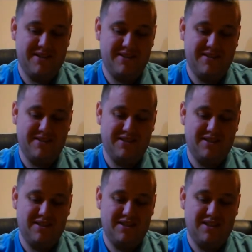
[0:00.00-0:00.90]

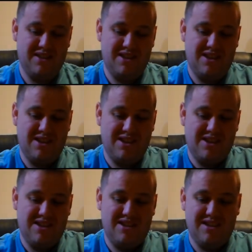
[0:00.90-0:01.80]
(silence)